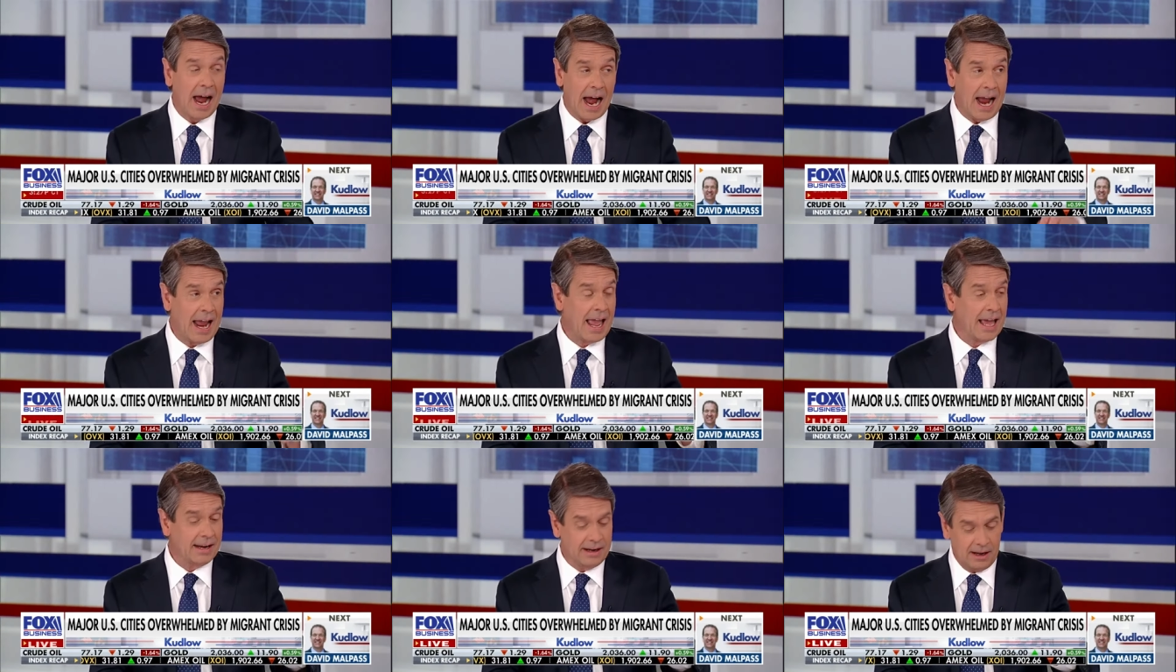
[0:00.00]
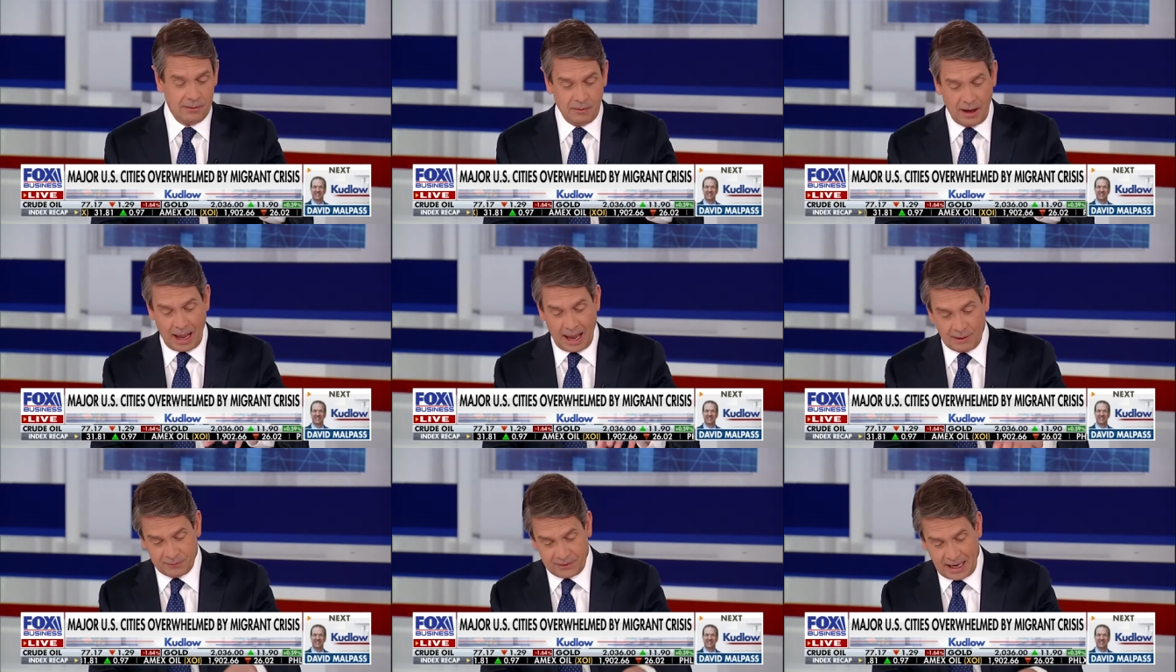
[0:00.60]
I had
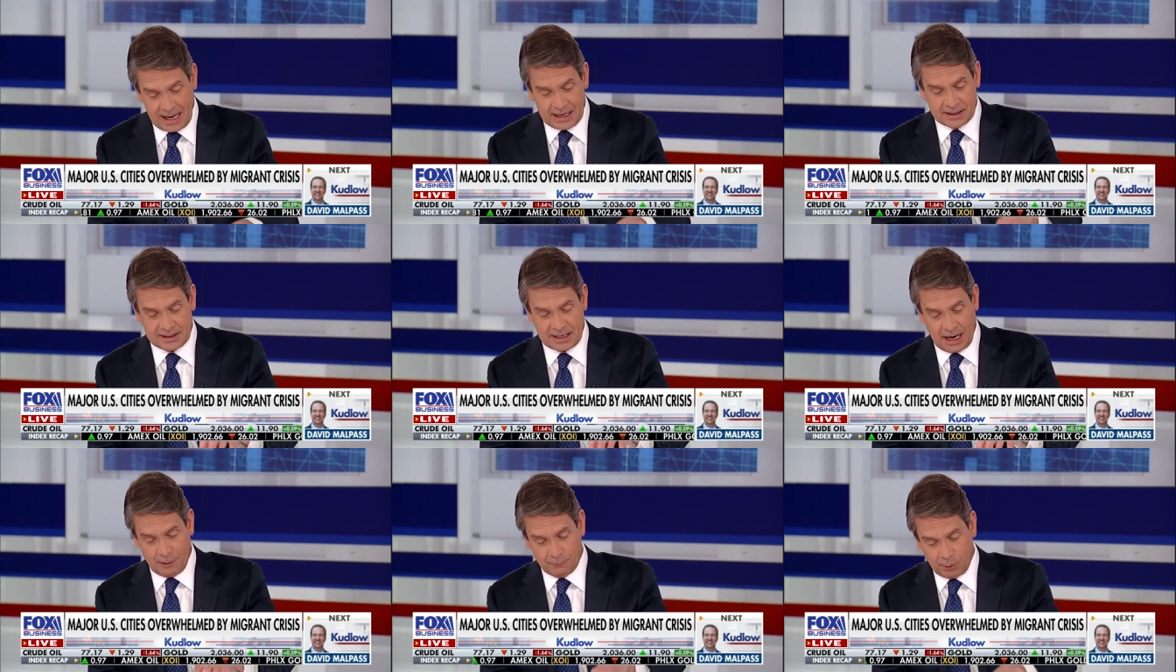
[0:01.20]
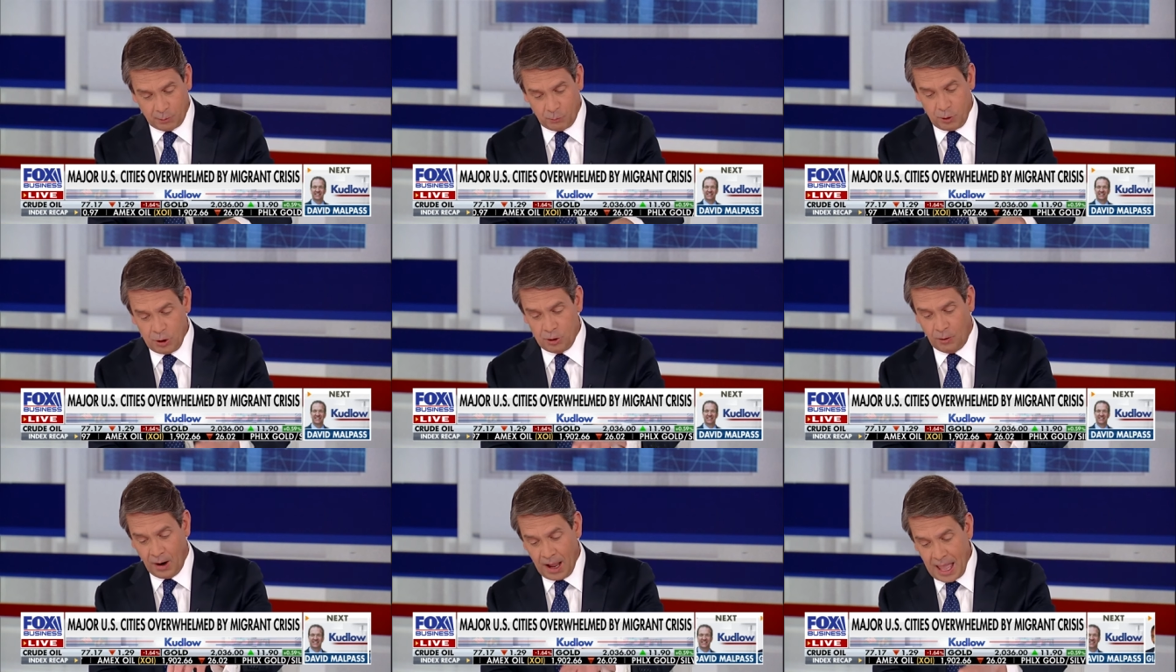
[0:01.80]
Afghanistan,
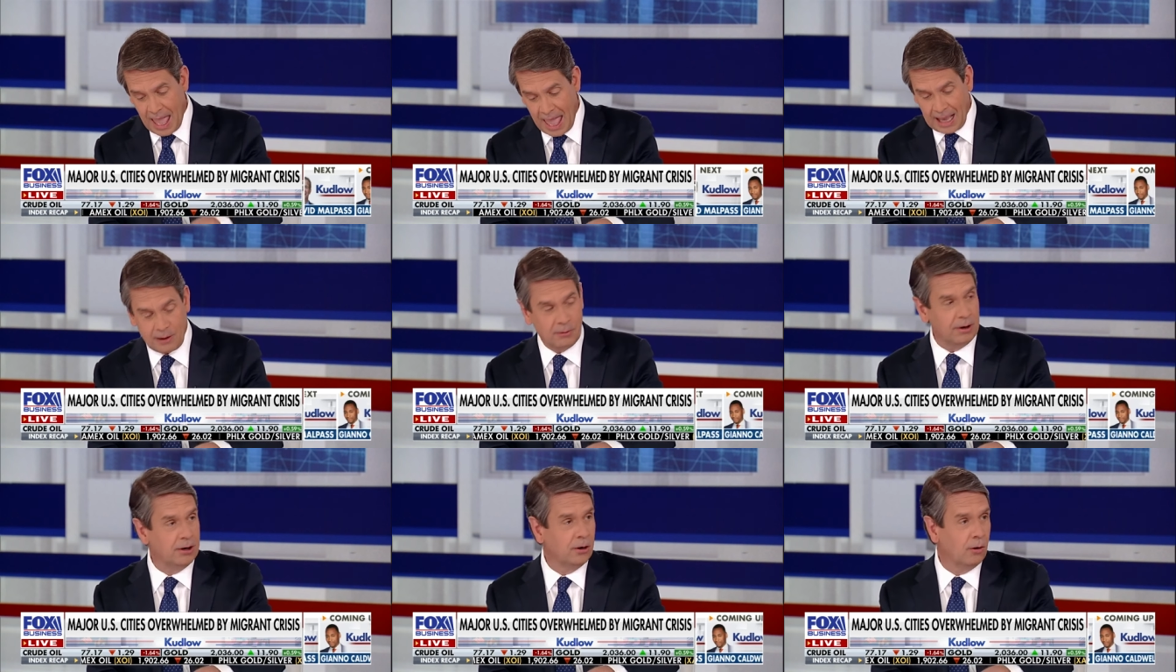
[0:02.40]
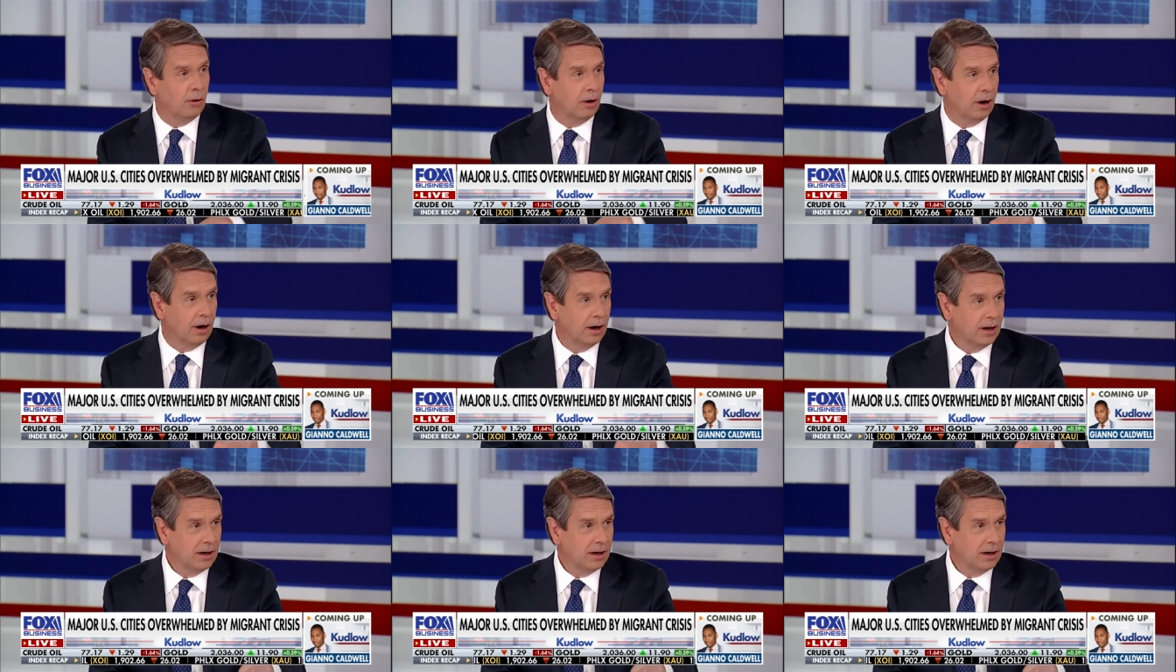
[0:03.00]
Peru, Ecuador,